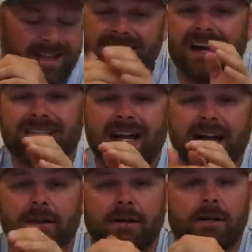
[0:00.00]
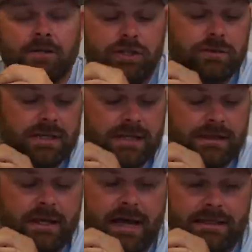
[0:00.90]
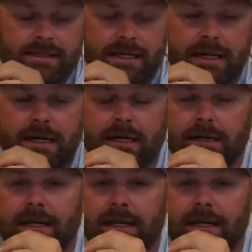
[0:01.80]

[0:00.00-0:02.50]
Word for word: a lot tighter. So you can get that uh,